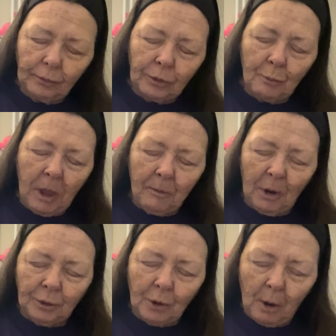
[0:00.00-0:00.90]
to make
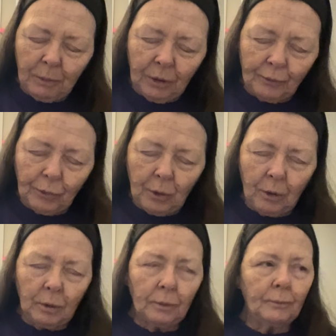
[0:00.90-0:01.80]
my job
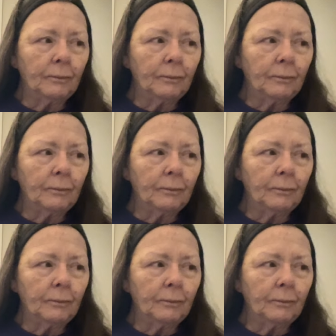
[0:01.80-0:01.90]
easier.